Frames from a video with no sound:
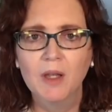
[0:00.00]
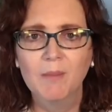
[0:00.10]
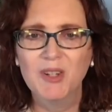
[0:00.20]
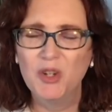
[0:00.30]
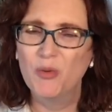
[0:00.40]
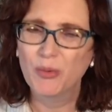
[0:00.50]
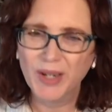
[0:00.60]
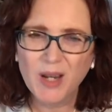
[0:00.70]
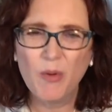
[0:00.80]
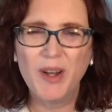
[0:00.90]
But do you
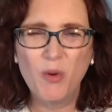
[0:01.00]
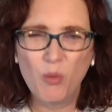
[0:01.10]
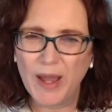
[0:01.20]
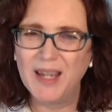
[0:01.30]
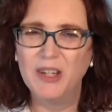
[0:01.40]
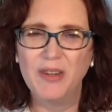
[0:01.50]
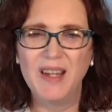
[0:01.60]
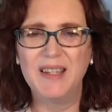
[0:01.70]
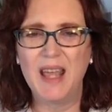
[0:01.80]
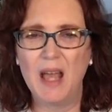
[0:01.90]
really want to wait till you
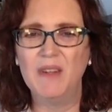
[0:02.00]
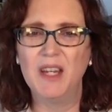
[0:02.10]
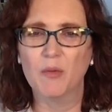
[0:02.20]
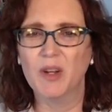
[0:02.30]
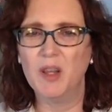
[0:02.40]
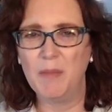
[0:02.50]
get to heaven to get rid of